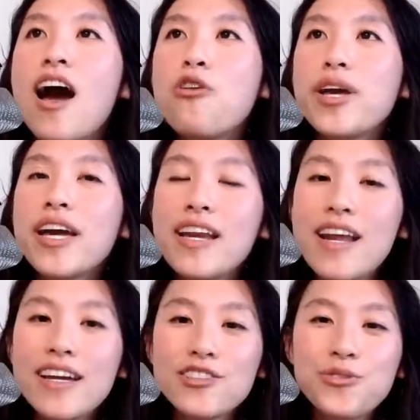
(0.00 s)
And we
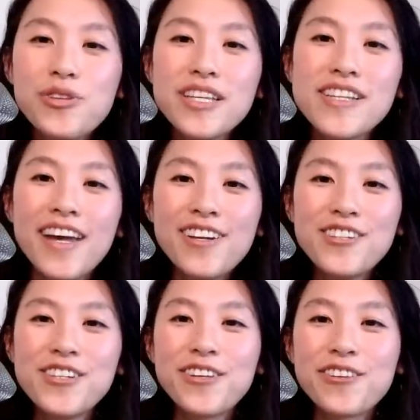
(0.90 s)
connect to this
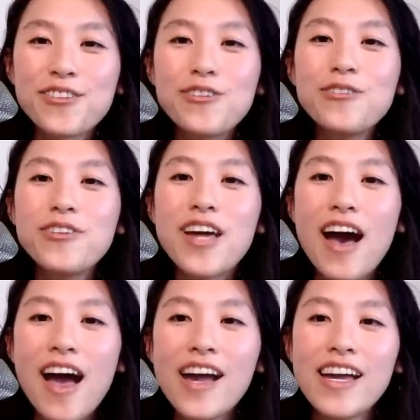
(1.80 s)
energy through the
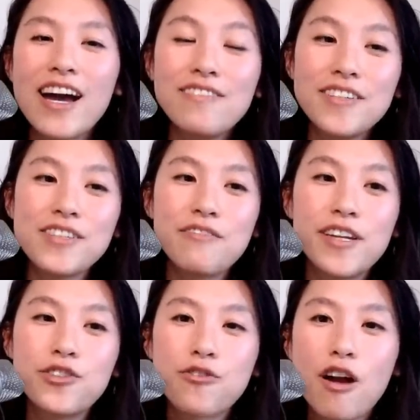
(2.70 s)
high heavens of
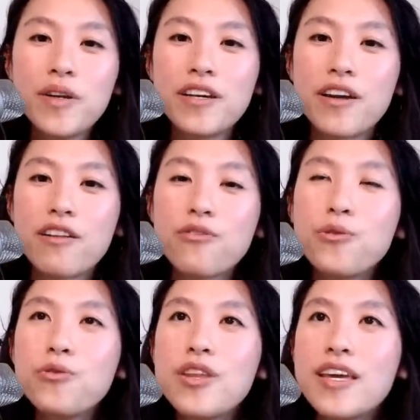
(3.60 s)
Andromeda,
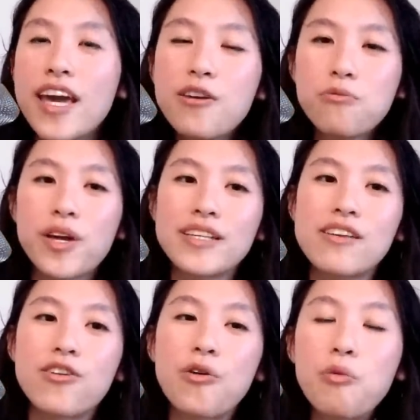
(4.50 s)
through the gateways
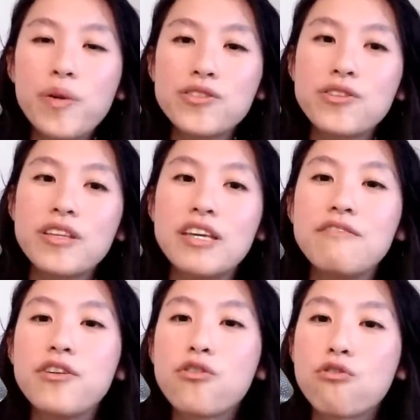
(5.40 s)
that are open to the
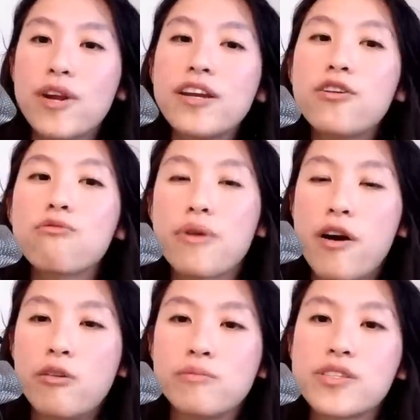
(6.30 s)
even greater
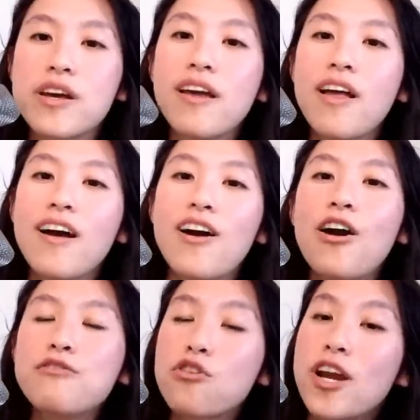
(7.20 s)
realms
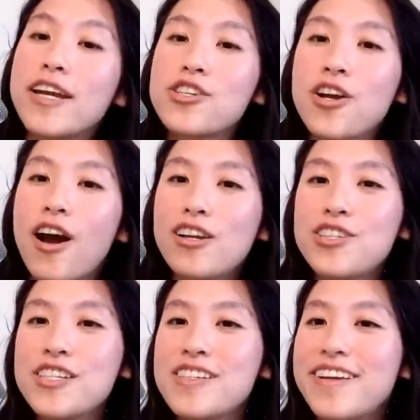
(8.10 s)
of creation
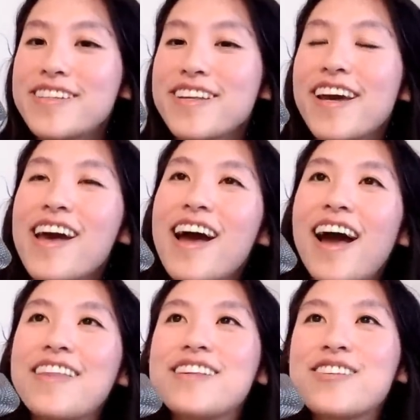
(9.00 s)
consciousness.
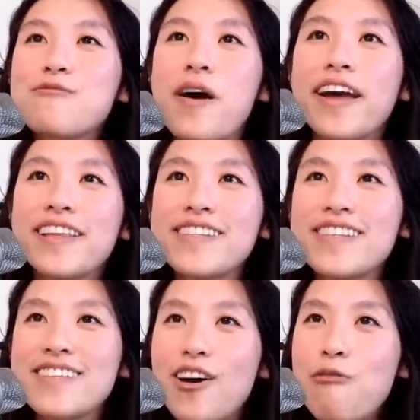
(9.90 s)
And this is why
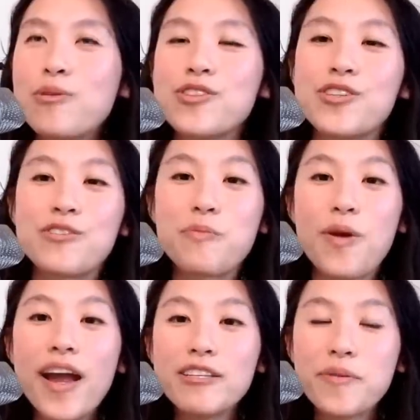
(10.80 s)
this is almost a
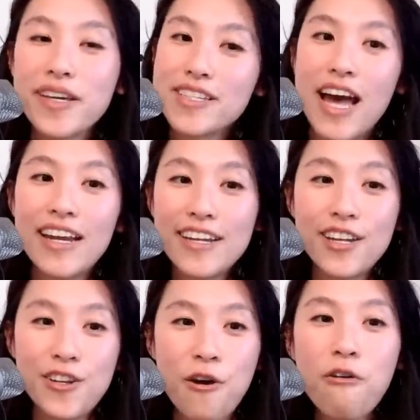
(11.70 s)
surprise because I
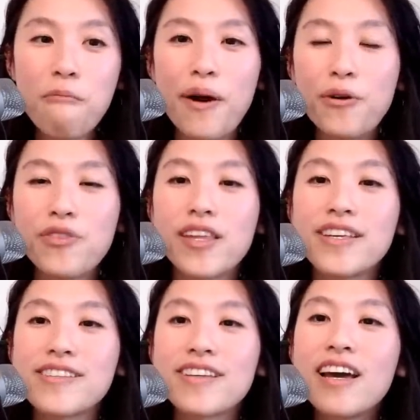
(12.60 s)
didn't know about
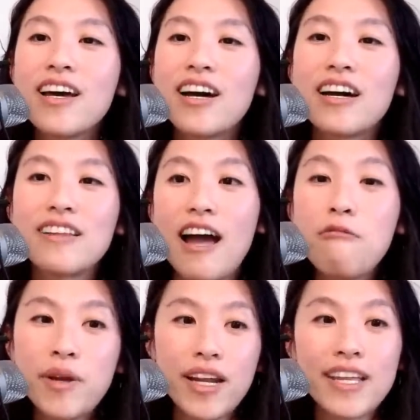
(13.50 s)
this
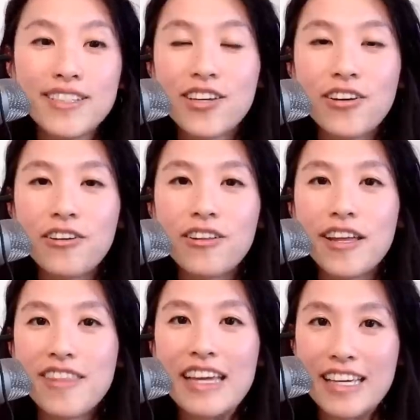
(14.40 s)
alignment until
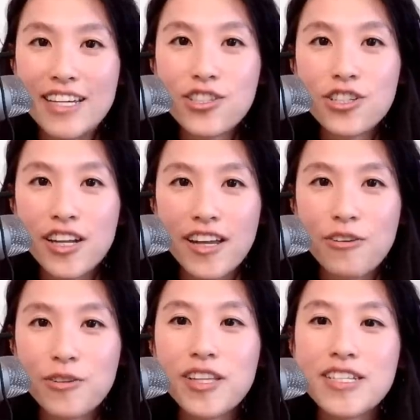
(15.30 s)
I think
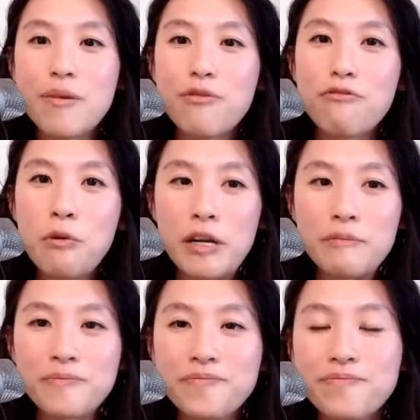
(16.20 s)
yesterday or the day before.